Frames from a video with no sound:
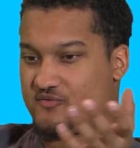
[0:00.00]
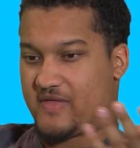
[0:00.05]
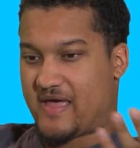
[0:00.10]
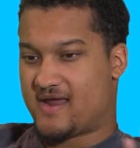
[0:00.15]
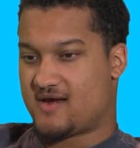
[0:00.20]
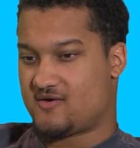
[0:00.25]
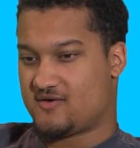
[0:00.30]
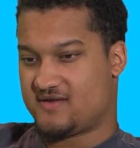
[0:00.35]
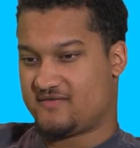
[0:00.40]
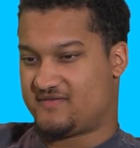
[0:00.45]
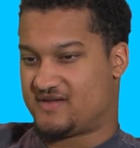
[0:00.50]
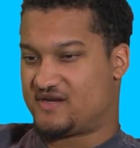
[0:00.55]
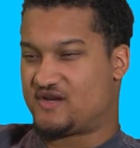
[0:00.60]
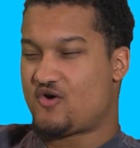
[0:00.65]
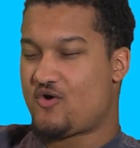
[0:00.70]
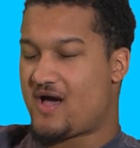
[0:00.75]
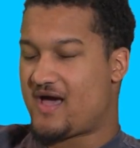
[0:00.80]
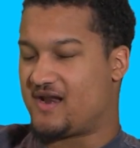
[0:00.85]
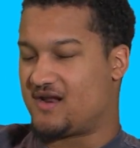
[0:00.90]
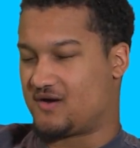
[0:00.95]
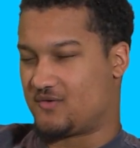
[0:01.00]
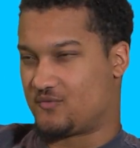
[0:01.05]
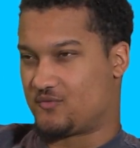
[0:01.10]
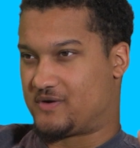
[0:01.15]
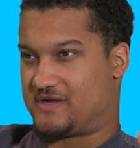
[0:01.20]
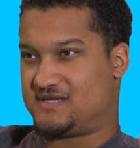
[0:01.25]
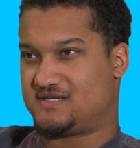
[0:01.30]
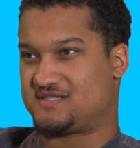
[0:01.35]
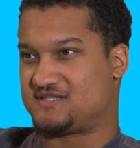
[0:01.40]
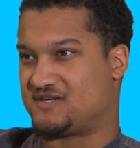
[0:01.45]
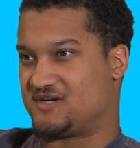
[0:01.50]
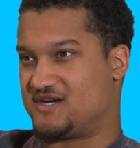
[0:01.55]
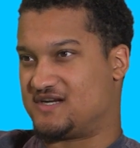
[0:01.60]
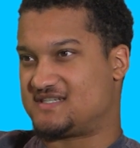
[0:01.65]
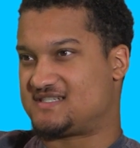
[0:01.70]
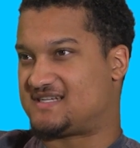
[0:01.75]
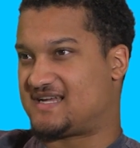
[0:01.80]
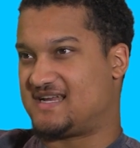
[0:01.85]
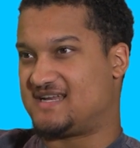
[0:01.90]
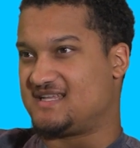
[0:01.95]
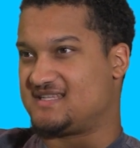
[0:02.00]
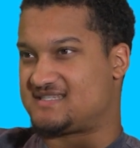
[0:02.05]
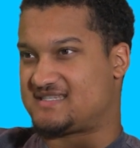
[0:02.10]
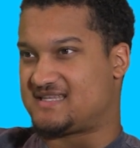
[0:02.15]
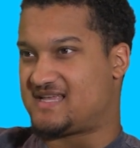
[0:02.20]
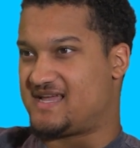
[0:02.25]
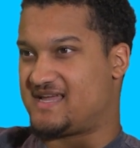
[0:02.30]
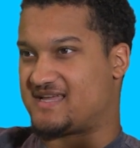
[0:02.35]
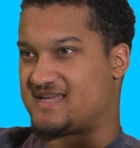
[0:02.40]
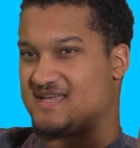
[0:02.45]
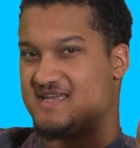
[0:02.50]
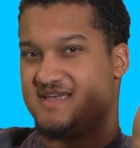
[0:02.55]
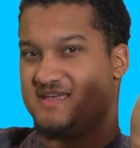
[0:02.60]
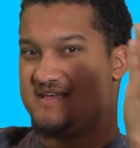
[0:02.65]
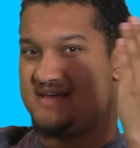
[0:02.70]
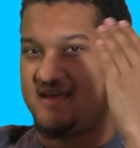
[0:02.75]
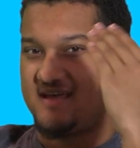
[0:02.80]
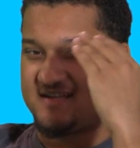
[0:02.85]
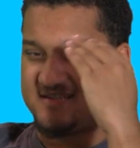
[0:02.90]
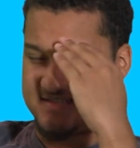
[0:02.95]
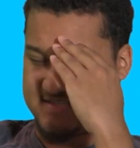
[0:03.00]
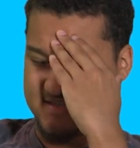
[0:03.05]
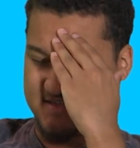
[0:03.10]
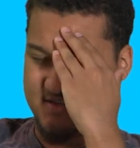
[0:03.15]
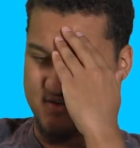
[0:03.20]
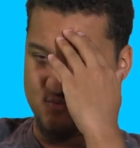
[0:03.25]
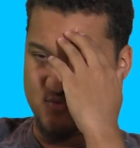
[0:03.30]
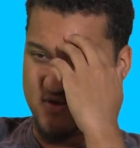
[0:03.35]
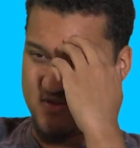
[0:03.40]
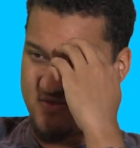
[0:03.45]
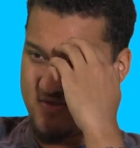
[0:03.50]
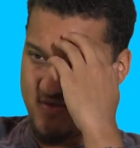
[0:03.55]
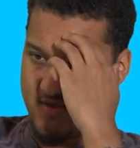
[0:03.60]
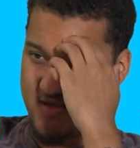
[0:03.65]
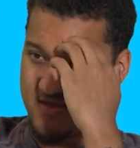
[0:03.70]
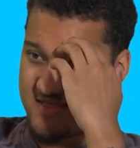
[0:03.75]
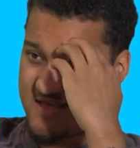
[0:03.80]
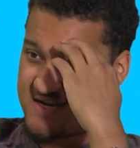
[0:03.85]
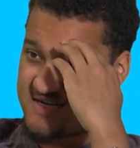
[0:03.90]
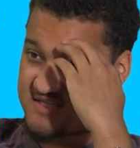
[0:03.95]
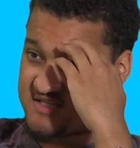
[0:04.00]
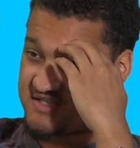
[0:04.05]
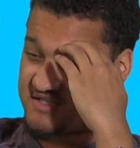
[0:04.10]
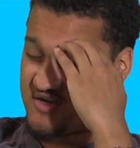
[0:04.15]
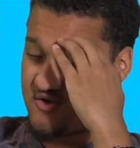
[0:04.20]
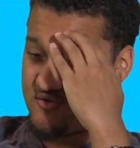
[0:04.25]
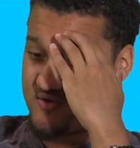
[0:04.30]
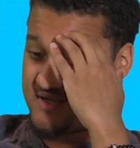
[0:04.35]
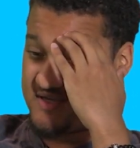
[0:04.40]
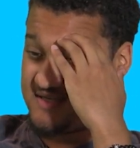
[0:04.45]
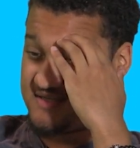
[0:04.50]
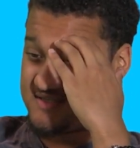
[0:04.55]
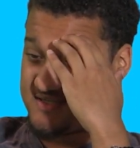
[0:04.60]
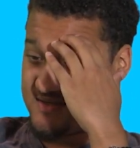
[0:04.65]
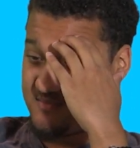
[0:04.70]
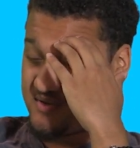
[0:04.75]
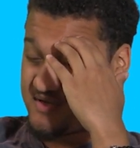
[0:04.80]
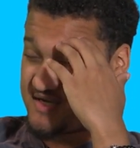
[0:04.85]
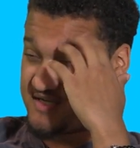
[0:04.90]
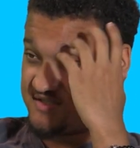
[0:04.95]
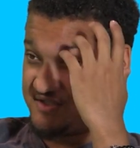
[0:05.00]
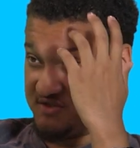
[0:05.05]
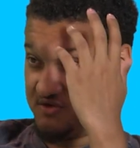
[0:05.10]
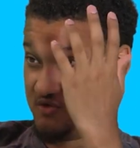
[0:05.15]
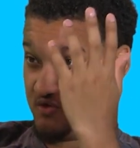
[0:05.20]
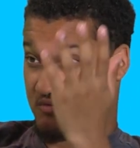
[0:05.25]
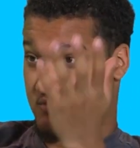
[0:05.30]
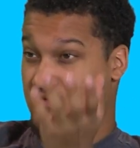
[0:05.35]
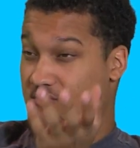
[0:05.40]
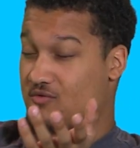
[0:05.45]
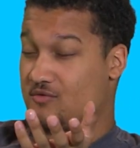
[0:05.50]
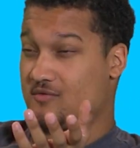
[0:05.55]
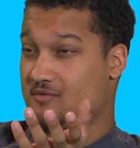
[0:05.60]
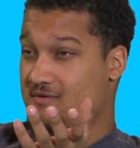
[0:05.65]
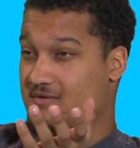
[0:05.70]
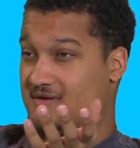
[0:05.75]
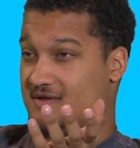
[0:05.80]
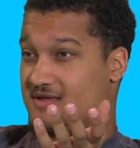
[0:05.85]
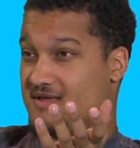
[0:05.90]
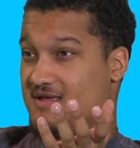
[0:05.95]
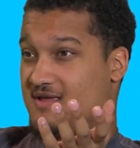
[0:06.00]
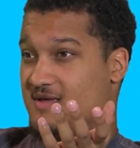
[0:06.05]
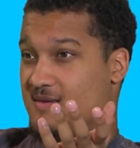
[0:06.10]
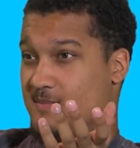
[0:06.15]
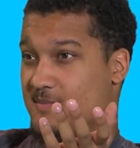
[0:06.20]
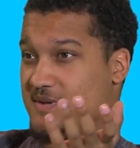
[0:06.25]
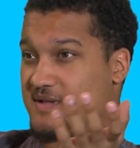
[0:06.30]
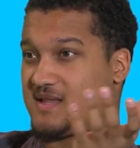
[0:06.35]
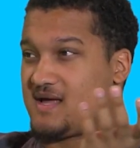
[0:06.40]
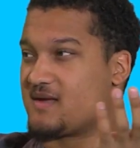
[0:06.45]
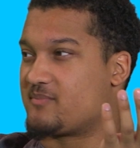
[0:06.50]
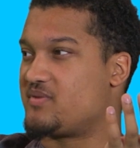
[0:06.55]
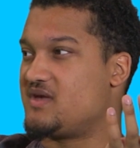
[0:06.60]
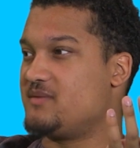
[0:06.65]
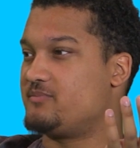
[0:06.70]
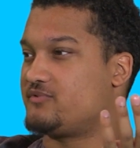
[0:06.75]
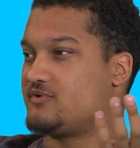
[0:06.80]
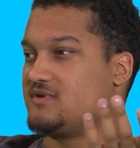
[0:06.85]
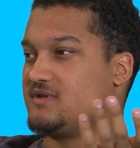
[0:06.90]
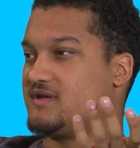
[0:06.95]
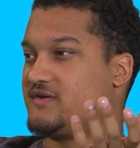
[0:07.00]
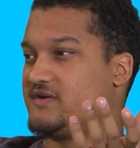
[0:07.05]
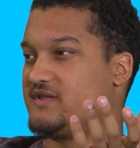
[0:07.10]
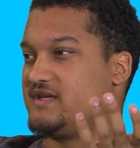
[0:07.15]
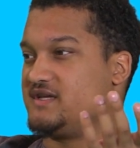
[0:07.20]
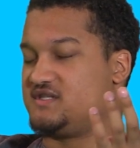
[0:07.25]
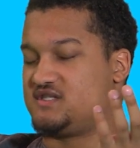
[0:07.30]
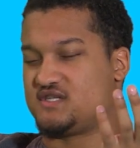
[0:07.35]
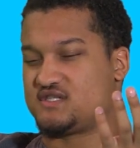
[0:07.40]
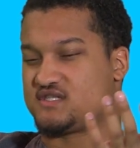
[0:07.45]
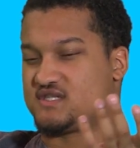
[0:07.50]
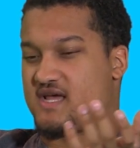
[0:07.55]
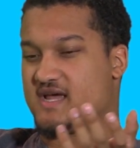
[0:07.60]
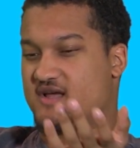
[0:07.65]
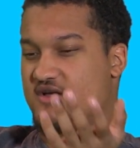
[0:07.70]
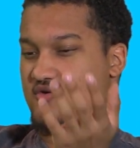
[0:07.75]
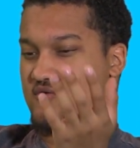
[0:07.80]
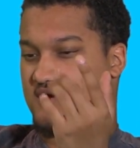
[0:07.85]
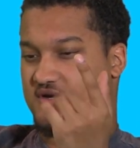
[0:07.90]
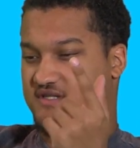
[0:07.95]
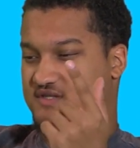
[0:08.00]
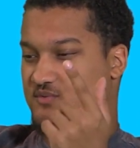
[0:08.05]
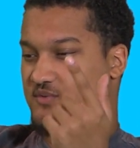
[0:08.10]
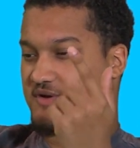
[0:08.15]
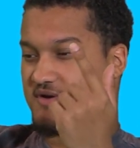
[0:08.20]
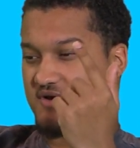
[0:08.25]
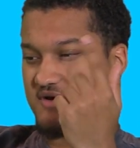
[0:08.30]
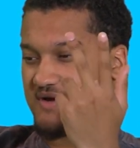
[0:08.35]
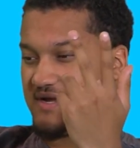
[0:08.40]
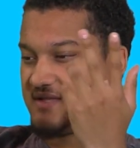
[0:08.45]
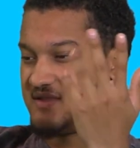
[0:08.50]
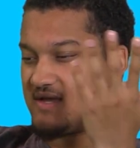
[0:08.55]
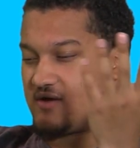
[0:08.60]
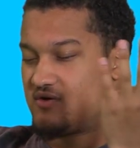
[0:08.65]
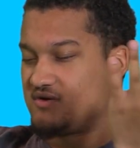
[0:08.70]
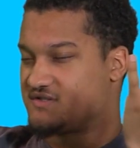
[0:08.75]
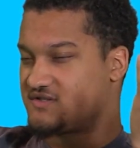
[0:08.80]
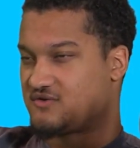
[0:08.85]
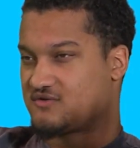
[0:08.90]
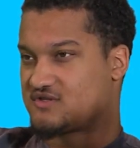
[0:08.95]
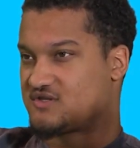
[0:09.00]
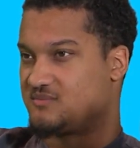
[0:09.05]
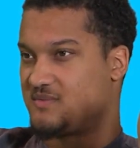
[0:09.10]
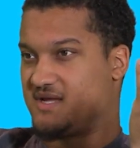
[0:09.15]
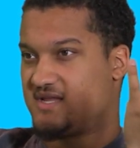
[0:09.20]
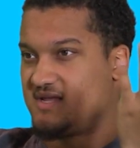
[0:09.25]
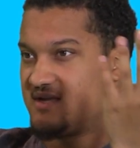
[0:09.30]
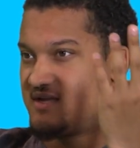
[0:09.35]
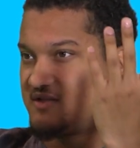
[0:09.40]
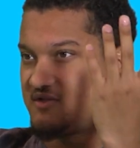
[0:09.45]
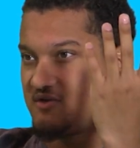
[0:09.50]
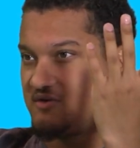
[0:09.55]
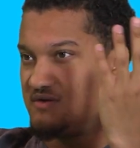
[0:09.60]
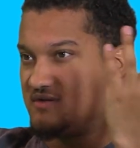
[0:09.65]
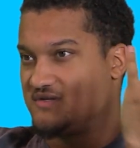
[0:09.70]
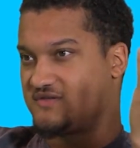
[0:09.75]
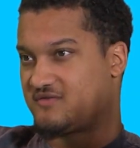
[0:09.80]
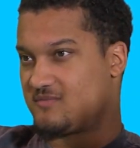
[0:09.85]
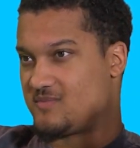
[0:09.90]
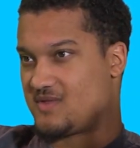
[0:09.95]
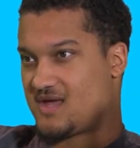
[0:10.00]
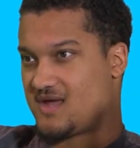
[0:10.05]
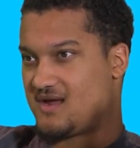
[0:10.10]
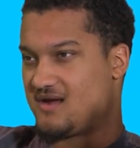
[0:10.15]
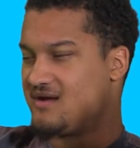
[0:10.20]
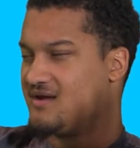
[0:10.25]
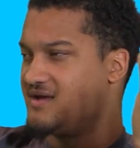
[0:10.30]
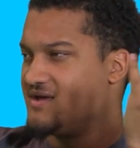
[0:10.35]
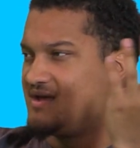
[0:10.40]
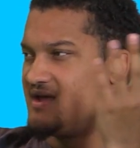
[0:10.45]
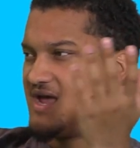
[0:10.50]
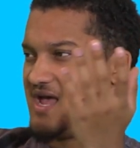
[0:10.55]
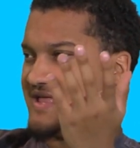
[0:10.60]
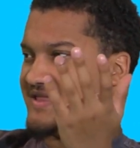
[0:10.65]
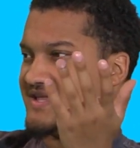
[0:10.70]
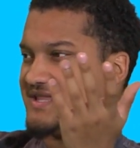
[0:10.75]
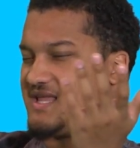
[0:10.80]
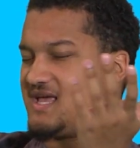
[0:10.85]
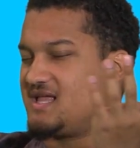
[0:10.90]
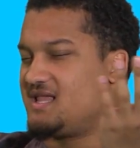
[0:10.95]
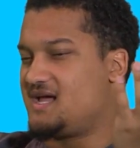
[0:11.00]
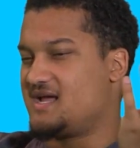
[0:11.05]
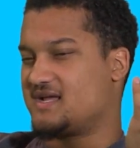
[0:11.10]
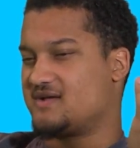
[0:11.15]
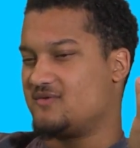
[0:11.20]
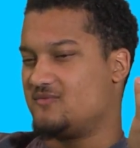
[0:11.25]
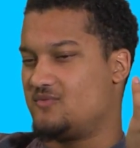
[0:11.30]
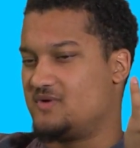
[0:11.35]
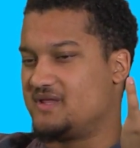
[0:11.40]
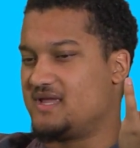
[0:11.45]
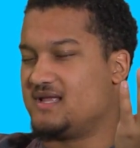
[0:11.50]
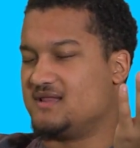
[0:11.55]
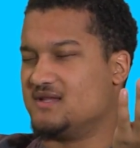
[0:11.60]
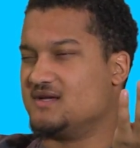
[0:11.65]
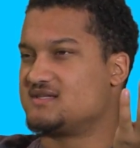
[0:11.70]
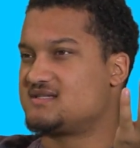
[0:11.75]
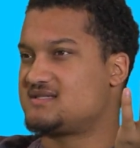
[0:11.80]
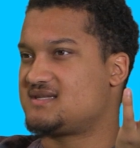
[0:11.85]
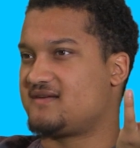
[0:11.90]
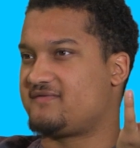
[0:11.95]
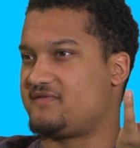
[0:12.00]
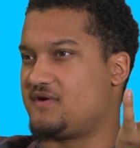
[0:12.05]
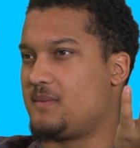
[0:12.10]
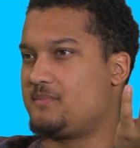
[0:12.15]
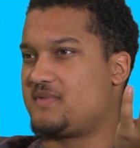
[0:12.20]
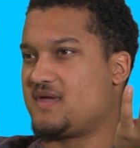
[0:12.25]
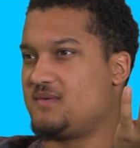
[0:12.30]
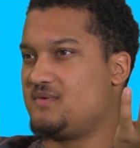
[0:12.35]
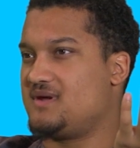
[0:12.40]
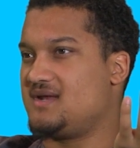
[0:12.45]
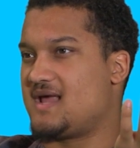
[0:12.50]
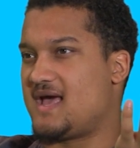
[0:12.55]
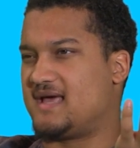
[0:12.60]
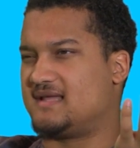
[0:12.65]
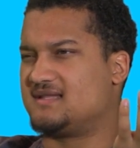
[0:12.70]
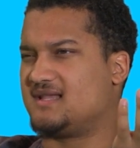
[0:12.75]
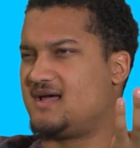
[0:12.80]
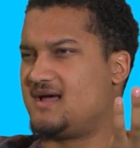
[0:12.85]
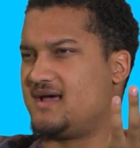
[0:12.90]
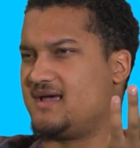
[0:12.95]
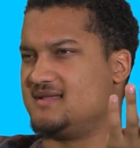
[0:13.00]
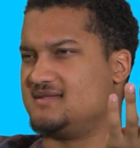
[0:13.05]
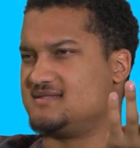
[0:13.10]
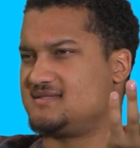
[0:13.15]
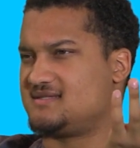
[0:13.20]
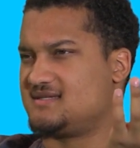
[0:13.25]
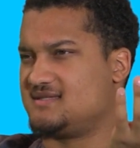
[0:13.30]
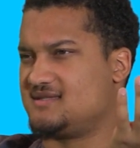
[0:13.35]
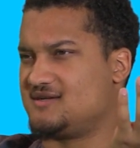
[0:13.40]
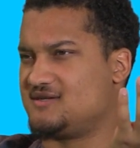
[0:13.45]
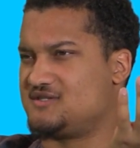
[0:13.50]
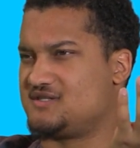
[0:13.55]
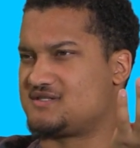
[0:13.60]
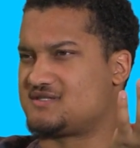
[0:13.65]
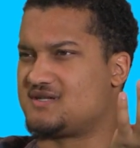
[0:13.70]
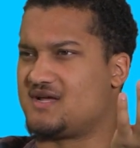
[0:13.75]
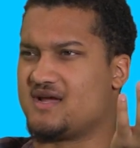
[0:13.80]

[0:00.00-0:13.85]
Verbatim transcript: they don't even know how to research. And yeah. it's like it's you would think that it's so easy because Google but like people literally just like go on Twitter, they go on social media, get their news from there, and then they like when they look stuff up, they read headlines and they're just